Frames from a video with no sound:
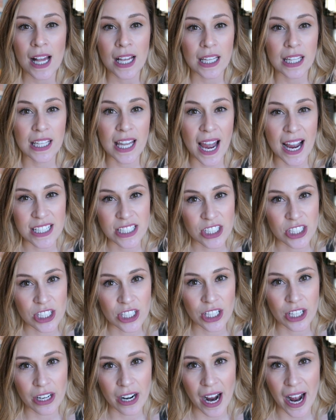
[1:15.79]
Last
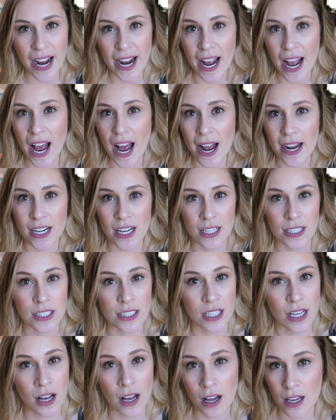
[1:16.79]
year I had a
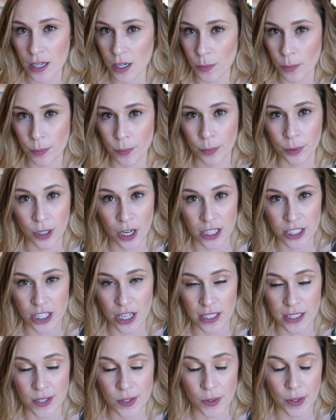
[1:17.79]
ton of
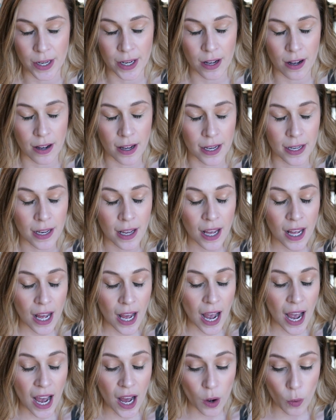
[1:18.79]
projects going on
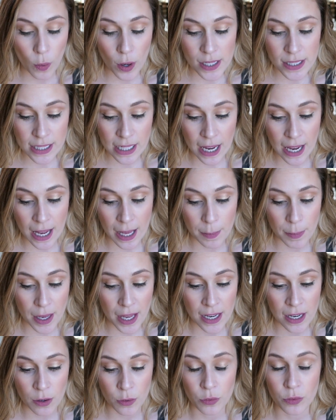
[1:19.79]
at one time
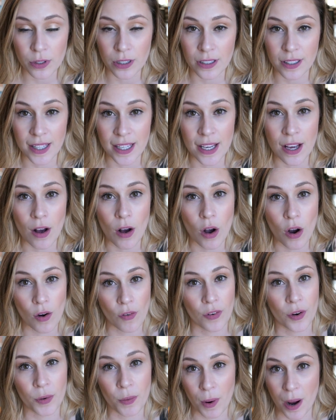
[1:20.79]
and it really
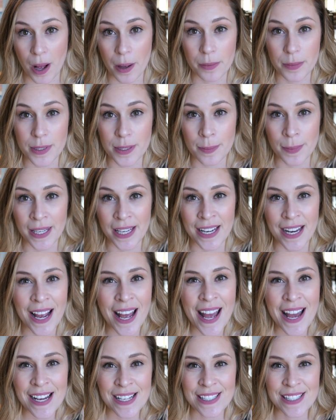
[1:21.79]
overwhelmed me.